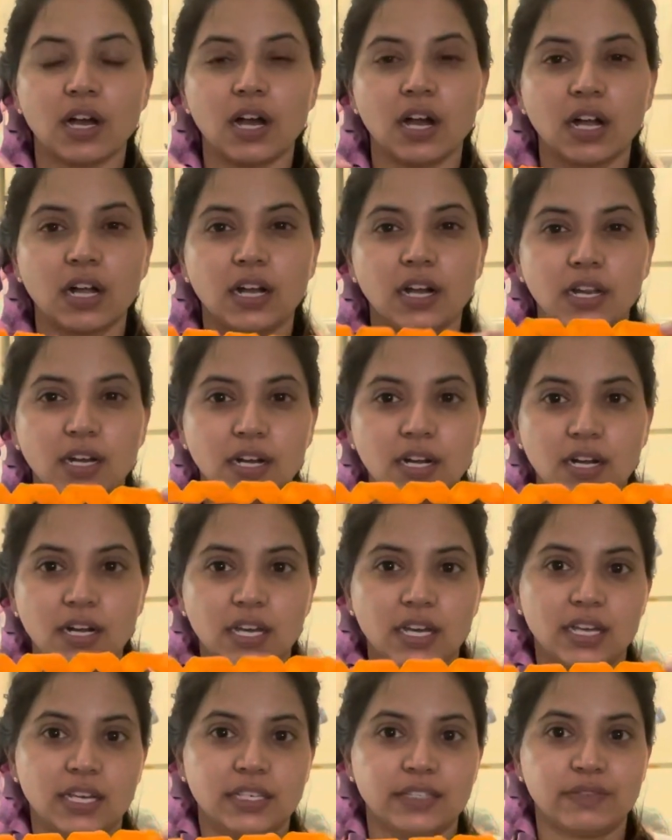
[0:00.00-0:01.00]
color
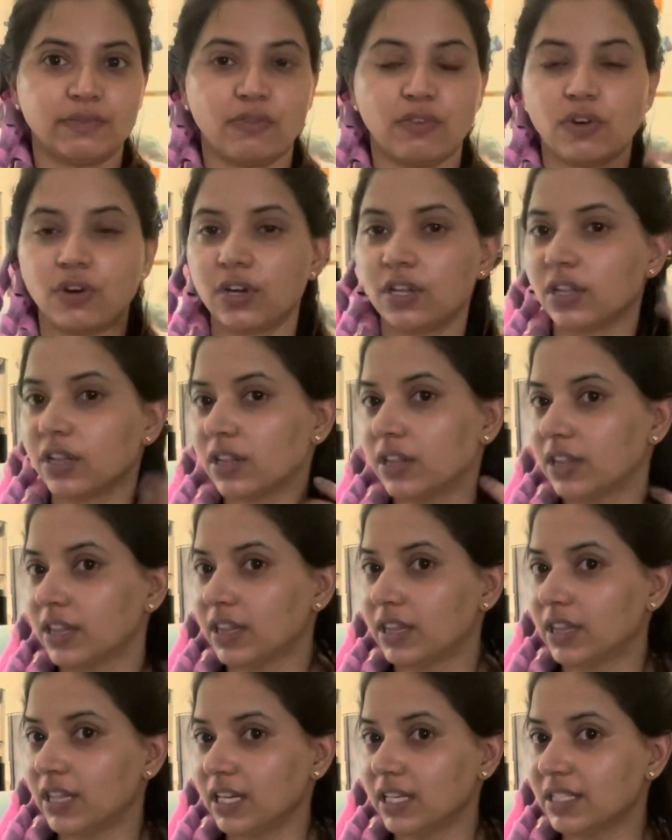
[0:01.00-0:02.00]
is for
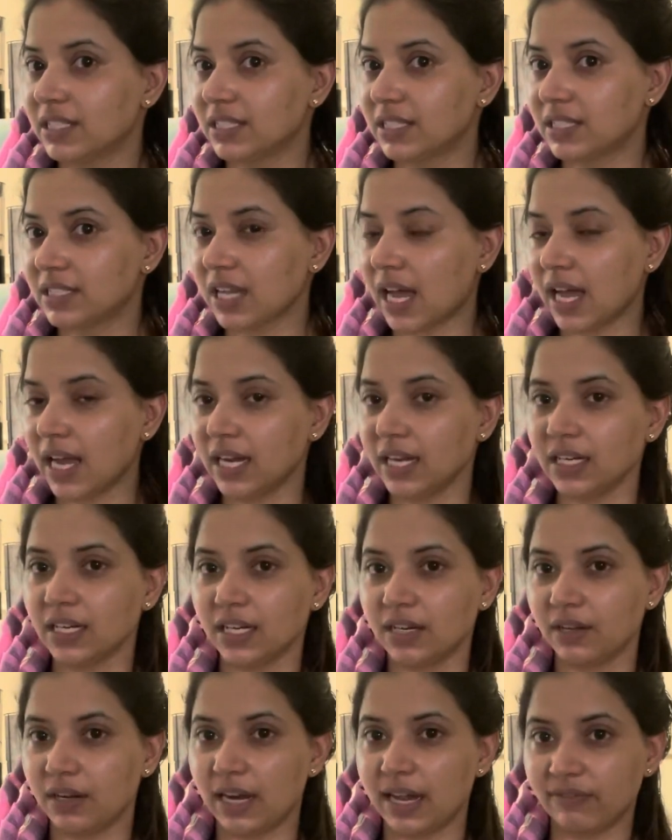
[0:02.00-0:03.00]
this side,
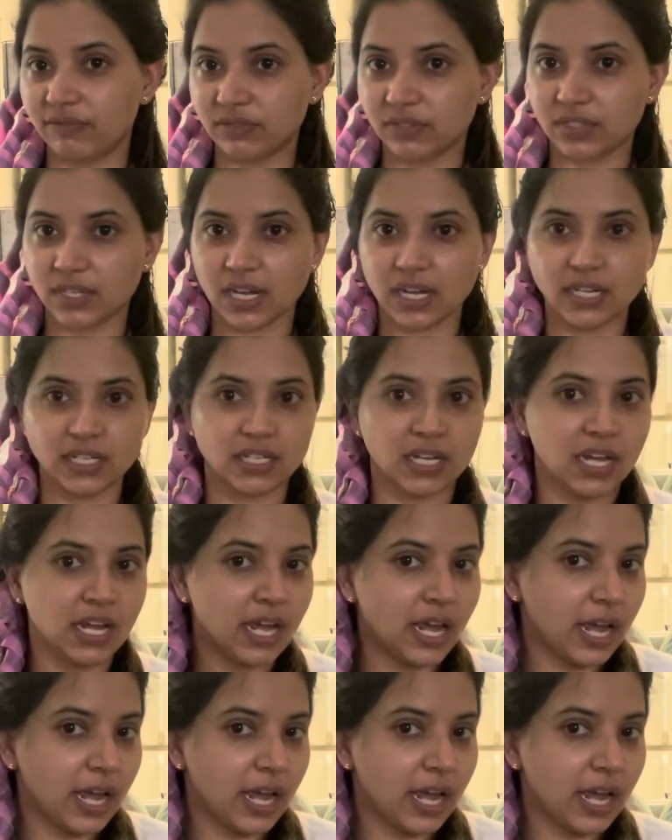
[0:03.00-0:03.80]
left side,